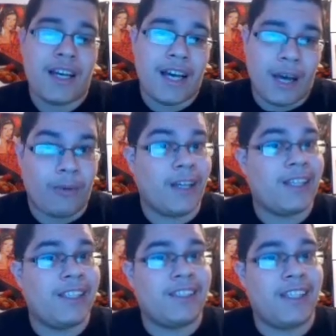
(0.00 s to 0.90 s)
I would like
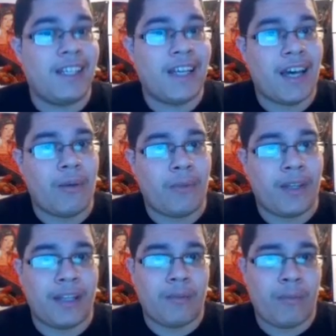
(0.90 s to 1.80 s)
to see it
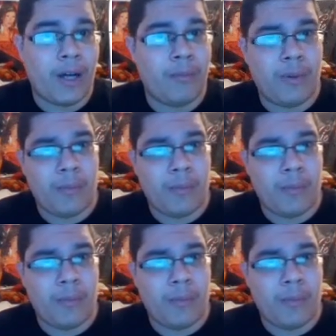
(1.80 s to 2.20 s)
happen and probably